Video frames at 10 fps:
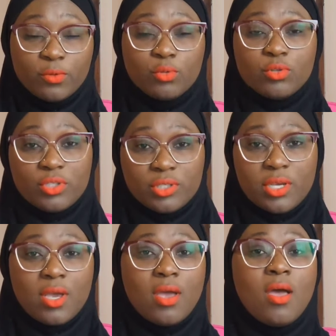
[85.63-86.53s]
when we talk
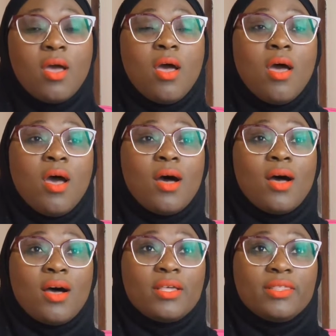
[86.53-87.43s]
about function
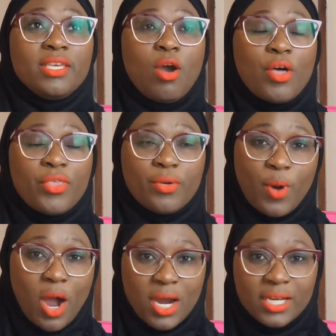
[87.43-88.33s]
is the liver